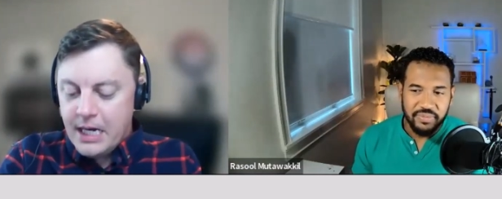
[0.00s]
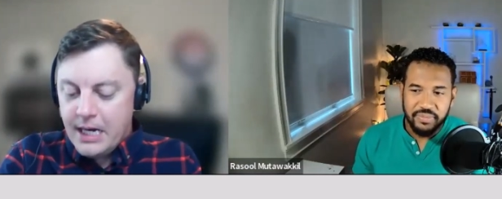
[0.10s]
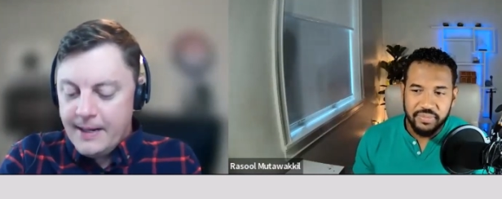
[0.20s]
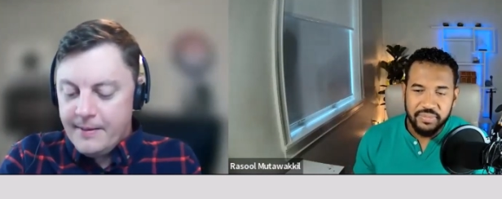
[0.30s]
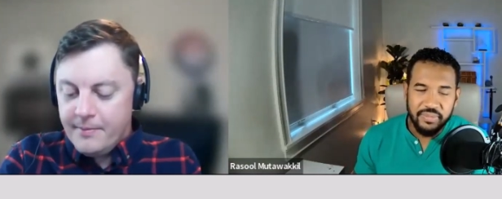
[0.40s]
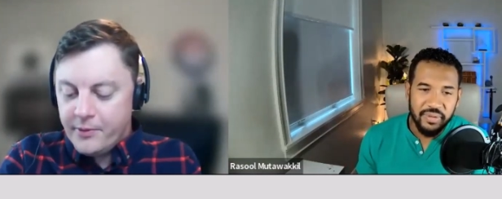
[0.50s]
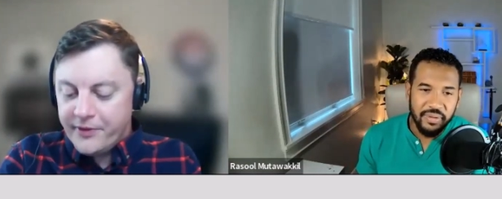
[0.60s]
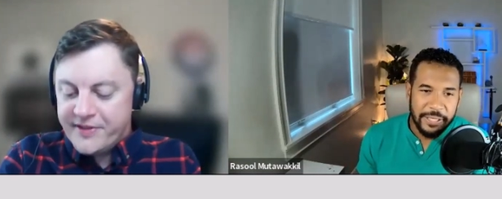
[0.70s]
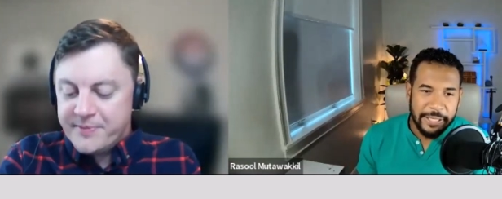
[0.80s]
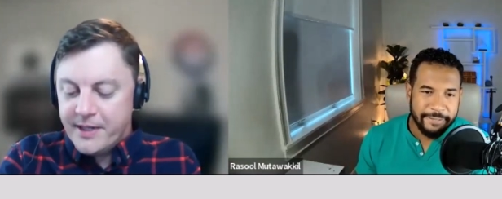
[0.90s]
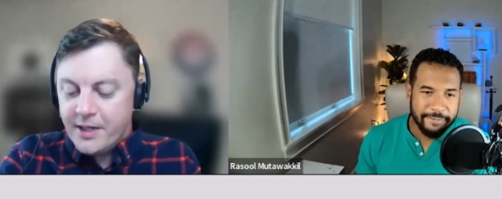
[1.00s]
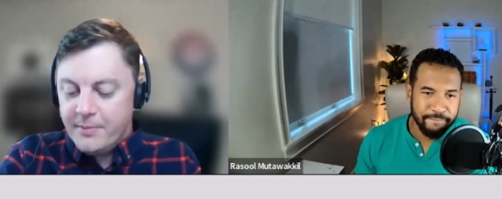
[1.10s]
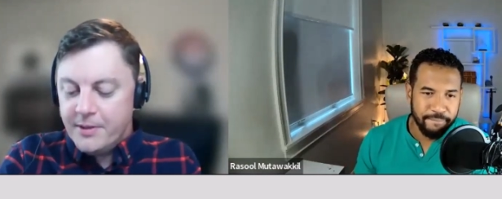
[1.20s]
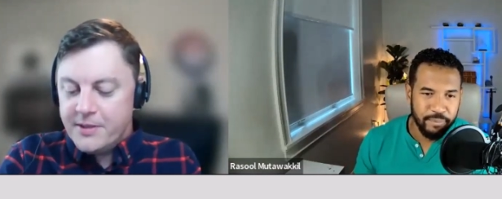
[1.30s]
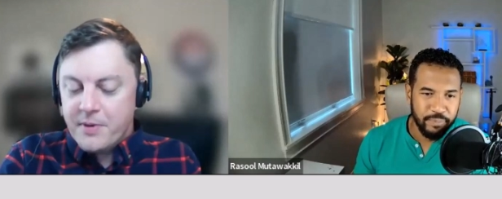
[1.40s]
Speaker 1: Um, we've spent
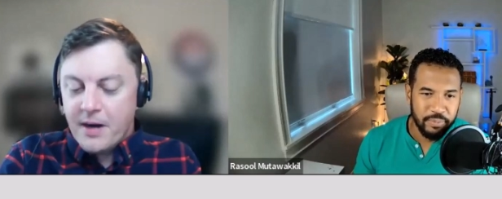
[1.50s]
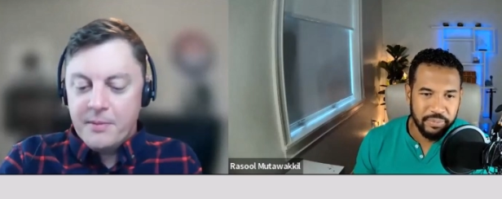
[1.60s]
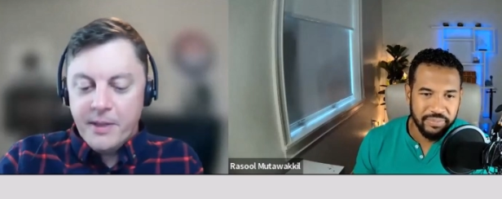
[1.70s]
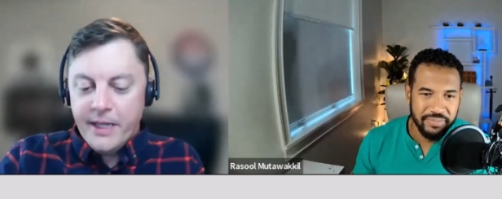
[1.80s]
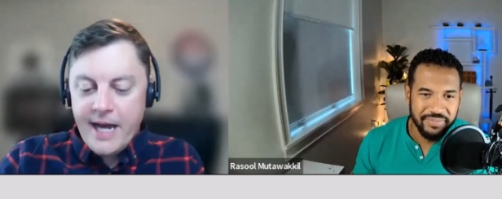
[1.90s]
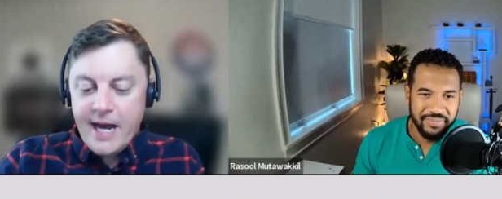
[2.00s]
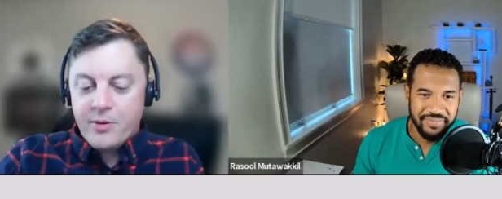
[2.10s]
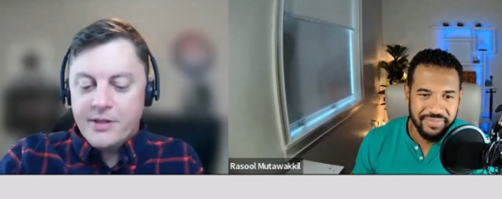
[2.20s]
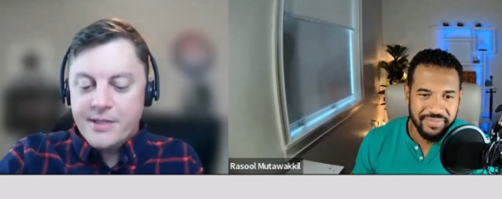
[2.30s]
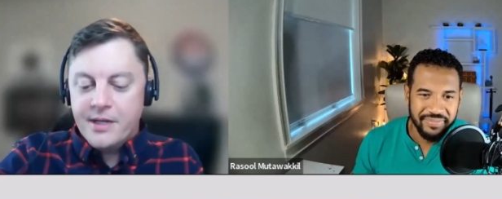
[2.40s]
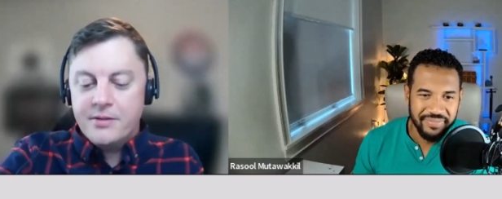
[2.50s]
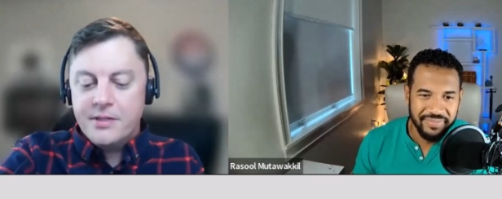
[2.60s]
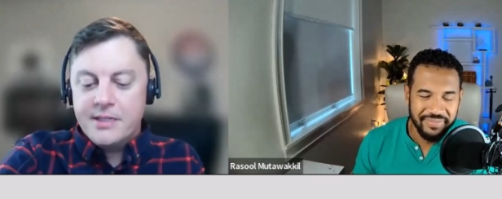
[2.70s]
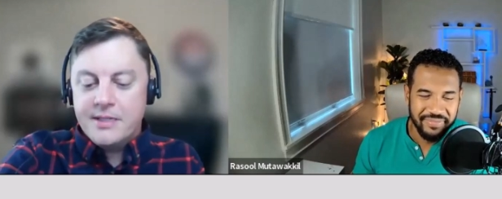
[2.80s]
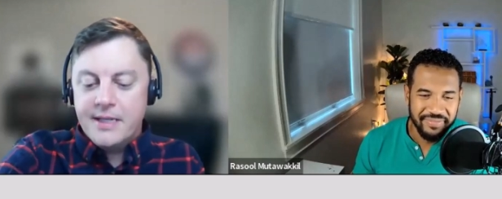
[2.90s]
almost probably an hour or so
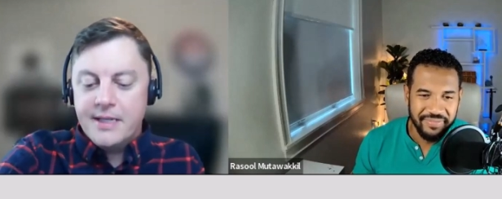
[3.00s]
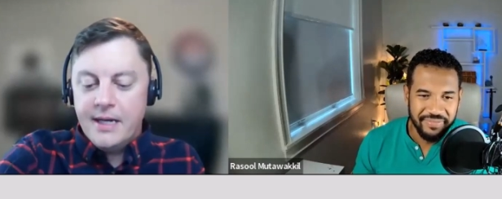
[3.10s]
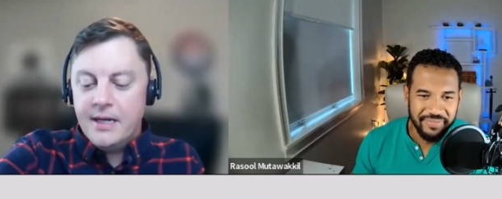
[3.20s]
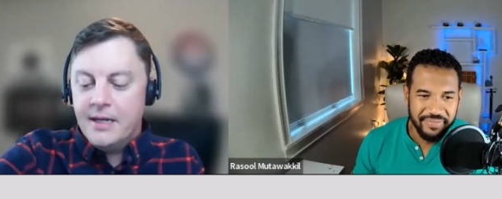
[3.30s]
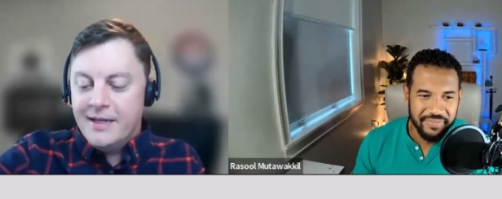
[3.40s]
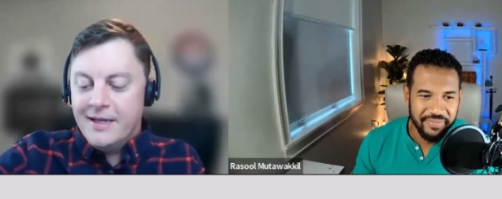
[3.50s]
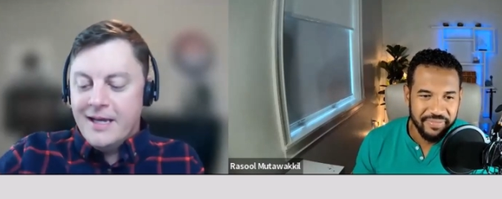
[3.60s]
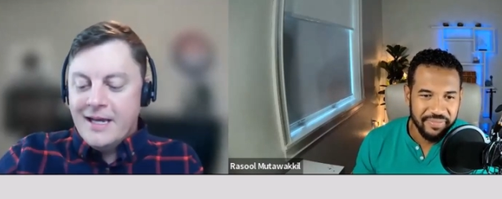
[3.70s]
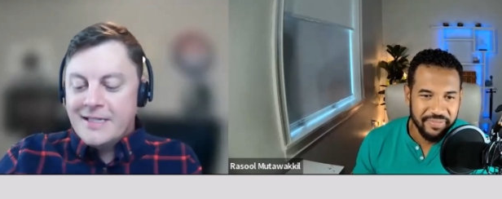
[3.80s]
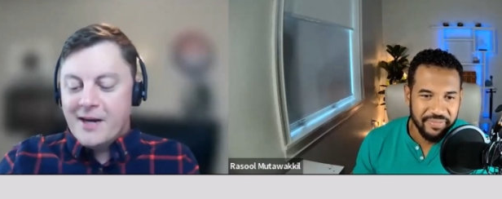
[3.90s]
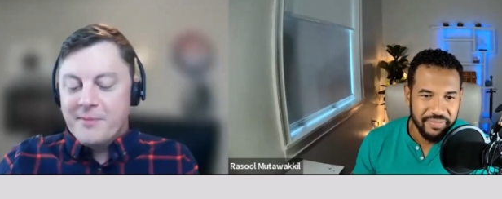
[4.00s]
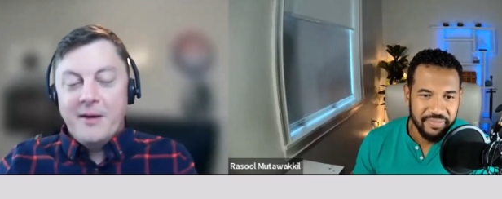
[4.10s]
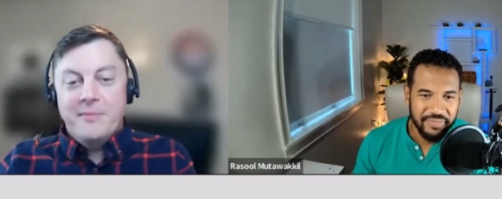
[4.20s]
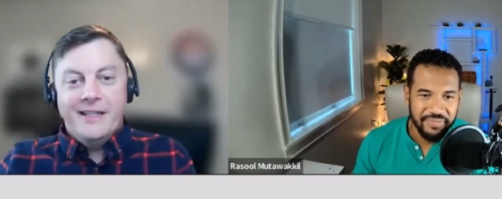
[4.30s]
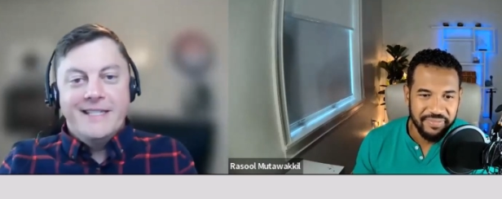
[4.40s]
just uh, talking
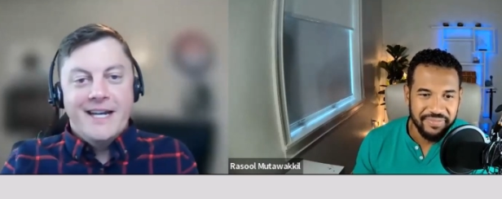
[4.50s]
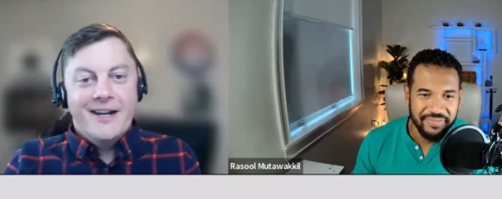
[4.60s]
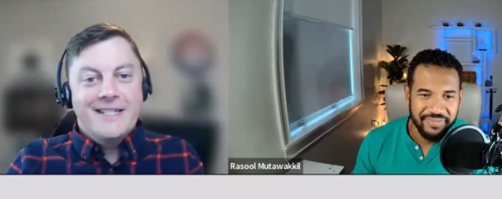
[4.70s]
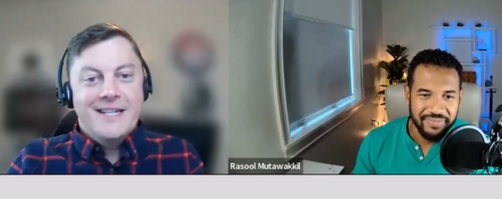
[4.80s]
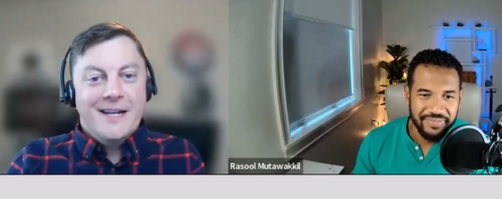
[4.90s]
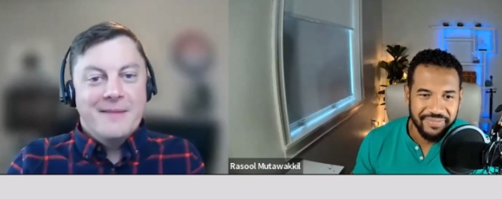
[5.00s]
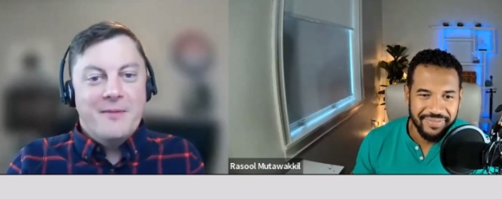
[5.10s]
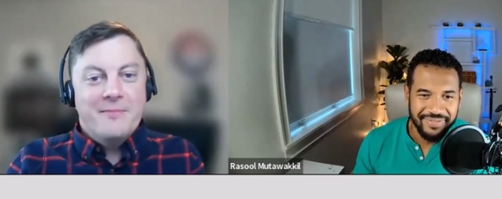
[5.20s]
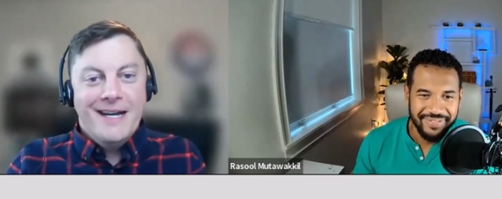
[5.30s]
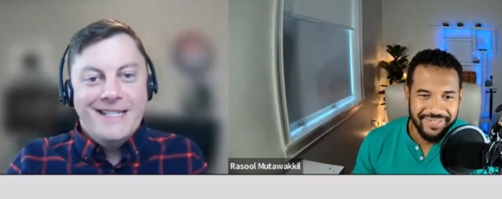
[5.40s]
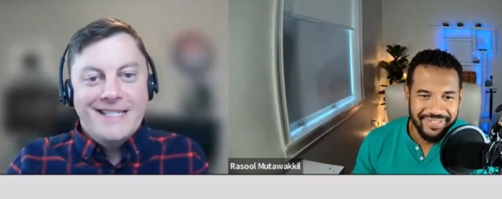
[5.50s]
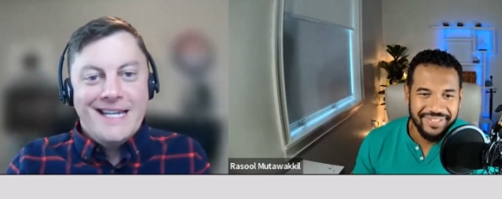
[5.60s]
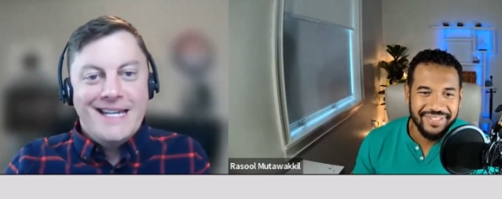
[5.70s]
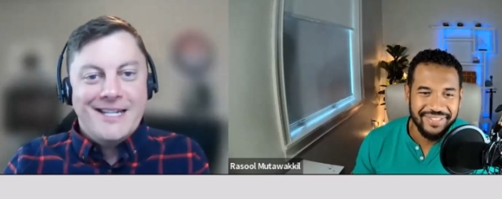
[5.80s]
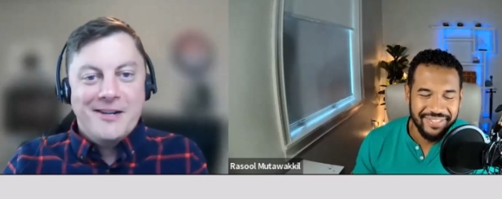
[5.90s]
about military, talking about
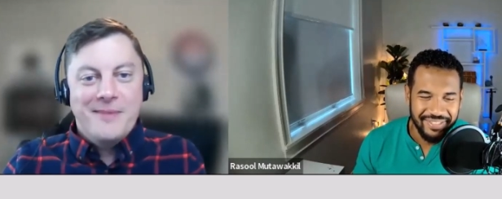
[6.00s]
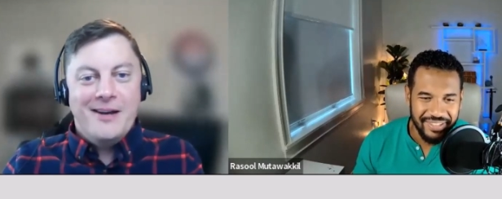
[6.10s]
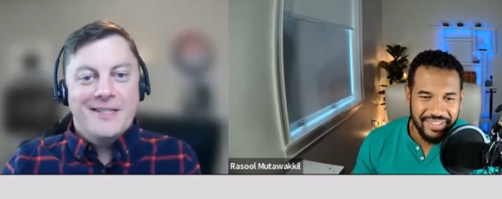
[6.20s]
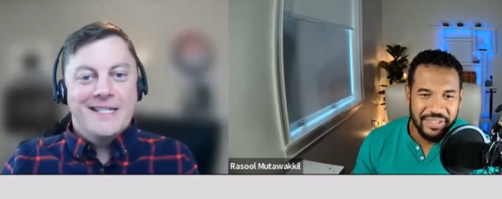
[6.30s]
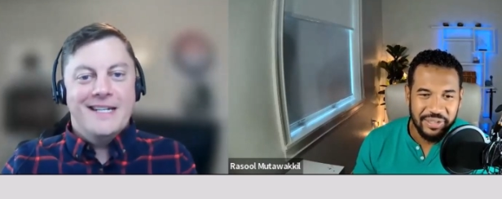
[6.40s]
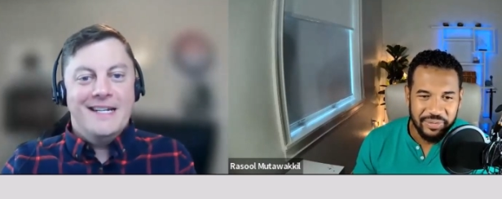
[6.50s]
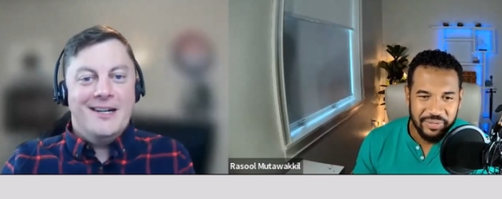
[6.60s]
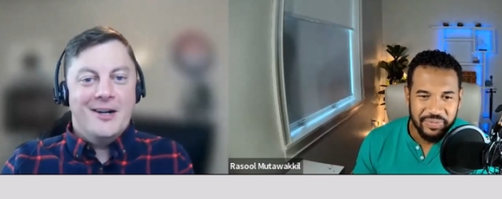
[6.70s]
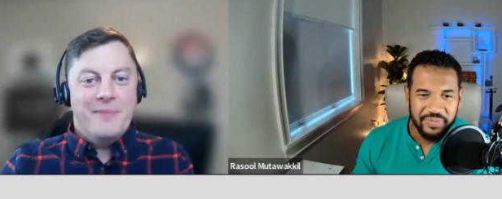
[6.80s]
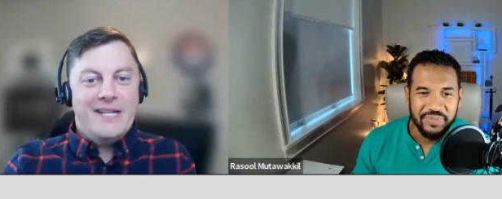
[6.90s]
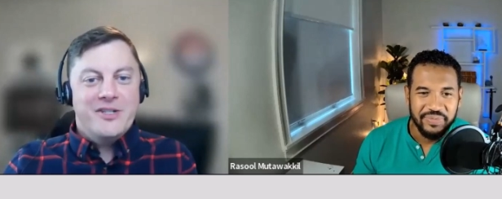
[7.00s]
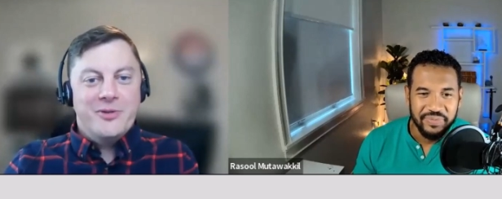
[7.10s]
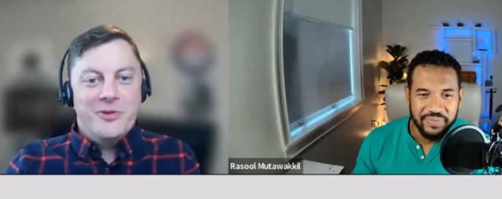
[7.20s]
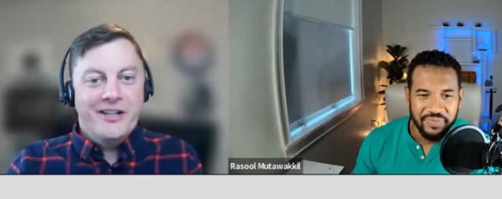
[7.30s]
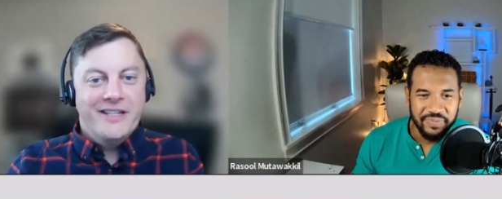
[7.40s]
mindset, talking about uh, our
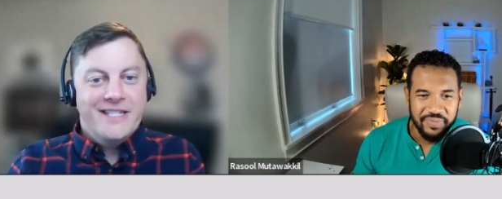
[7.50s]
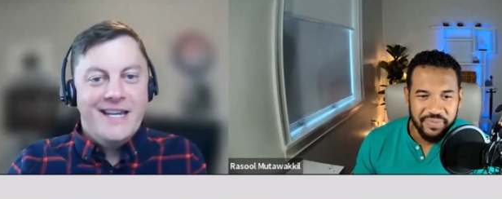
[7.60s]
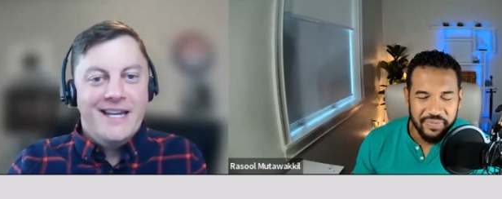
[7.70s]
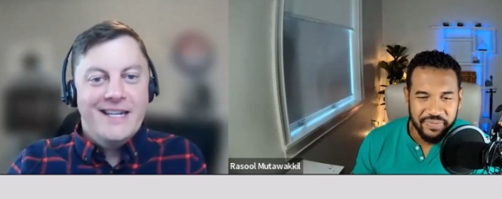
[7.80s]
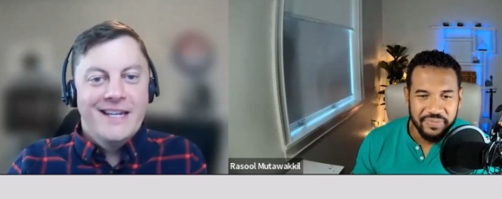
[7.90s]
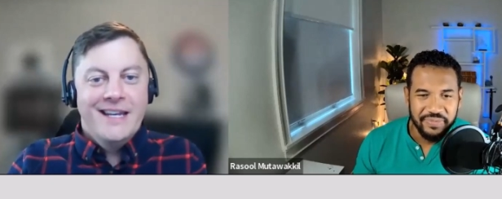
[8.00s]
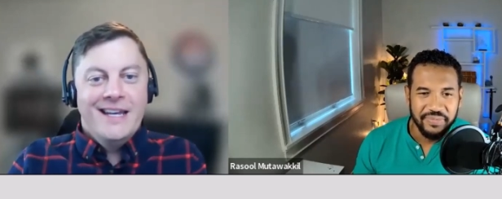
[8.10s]
passion, real estate.